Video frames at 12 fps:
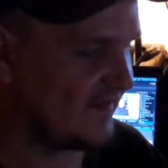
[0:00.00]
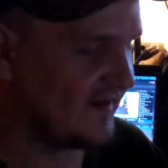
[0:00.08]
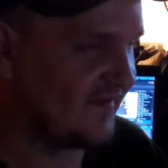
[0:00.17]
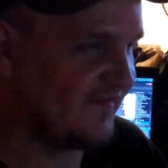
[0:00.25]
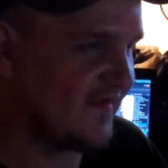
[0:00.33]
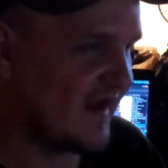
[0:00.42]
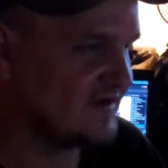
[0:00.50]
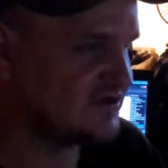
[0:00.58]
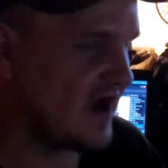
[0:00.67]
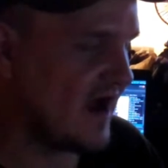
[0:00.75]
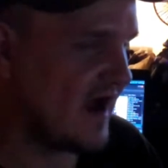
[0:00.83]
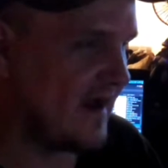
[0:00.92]
an inside
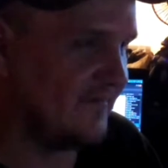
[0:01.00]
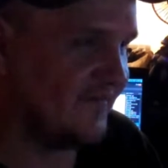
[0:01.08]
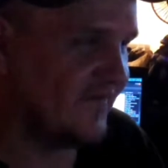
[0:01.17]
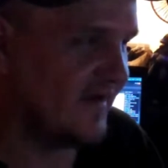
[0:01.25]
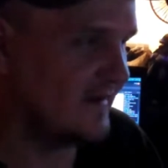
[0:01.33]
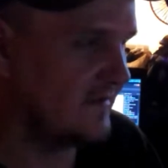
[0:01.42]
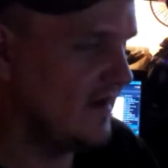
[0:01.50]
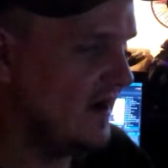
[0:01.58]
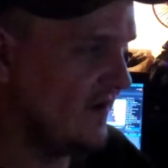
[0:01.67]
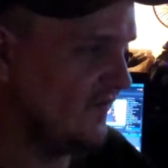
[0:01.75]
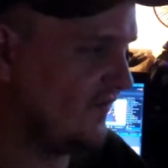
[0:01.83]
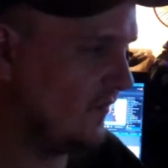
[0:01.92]
job, so
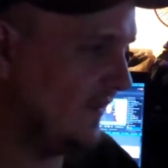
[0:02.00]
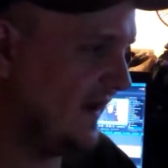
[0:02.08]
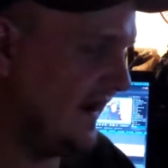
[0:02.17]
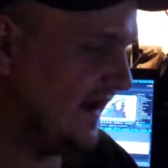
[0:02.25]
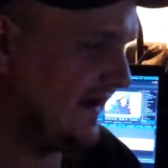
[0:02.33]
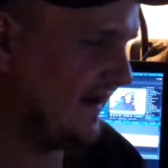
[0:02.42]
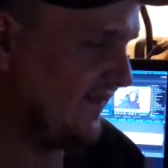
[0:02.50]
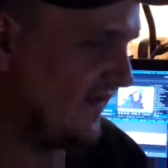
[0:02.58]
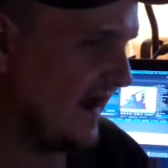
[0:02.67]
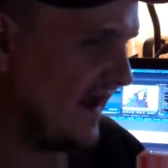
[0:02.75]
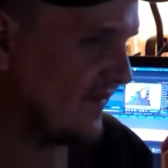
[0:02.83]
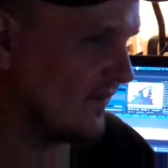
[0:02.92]
do we get
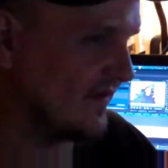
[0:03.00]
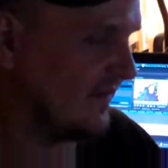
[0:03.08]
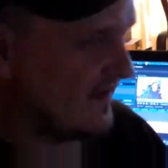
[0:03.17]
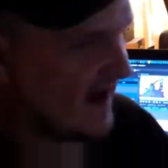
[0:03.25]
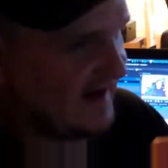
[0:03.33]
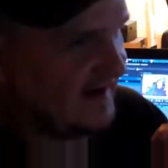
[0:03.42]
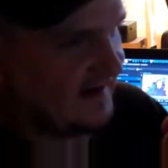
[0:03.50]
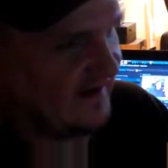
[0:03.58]
together and unite and